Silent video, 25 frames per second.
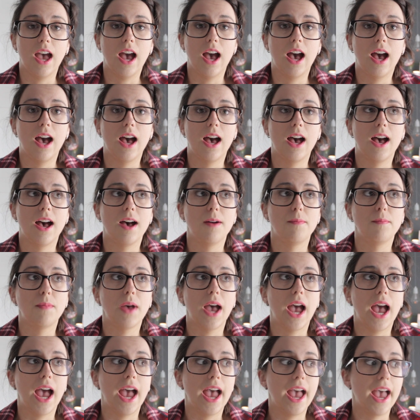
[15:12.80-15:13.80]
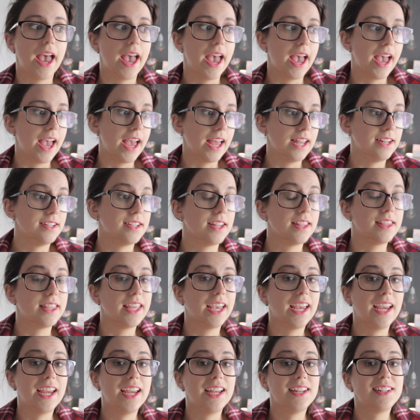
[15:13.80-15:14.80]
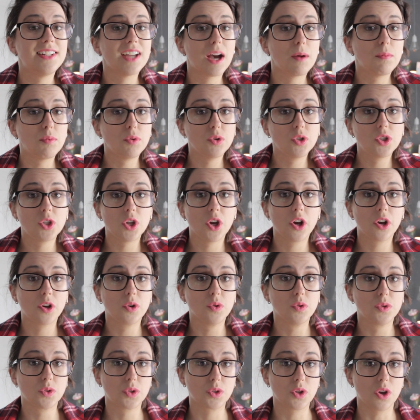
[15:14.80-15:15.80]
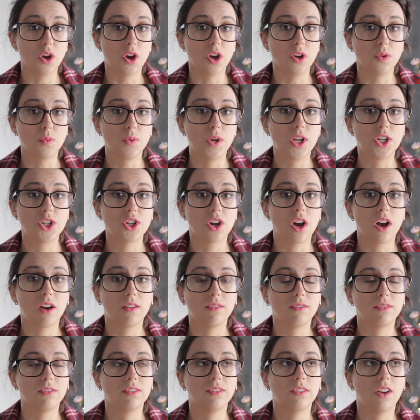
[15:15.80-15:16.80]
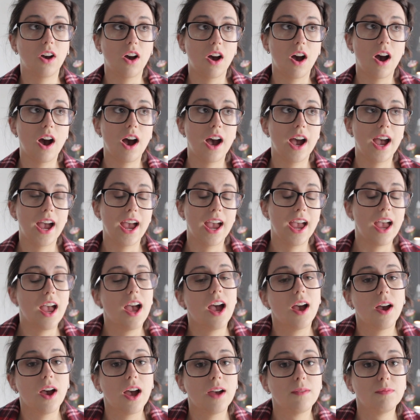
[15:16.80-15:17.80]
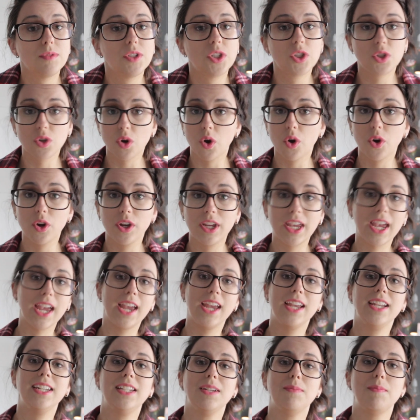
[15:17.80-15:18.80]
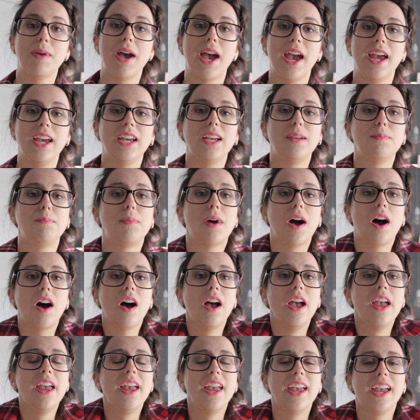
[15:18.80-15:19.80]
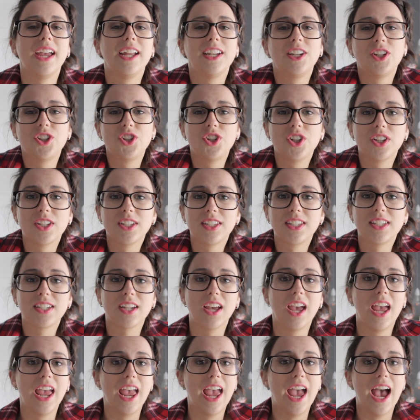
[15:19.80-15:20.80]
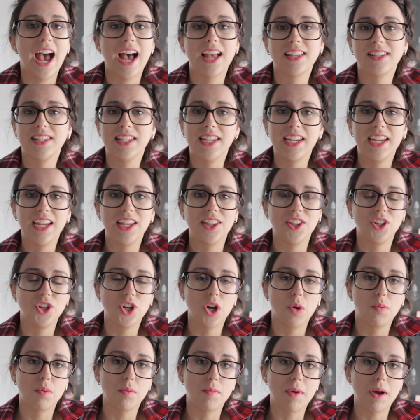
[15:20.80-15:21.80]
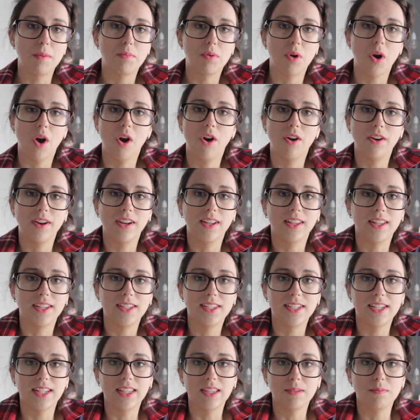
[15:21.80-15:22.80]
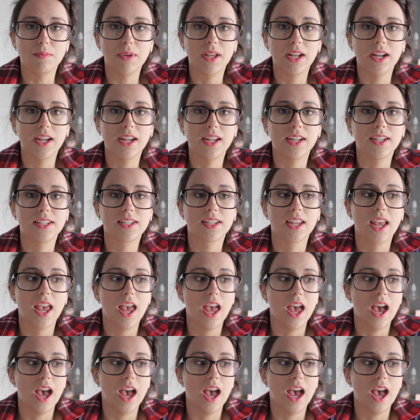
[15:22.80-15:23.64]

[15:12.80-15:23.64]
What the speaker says: And the double circle skirt, which I am so keen to make, but it's just hasn't hit the top of my priority list at the minute.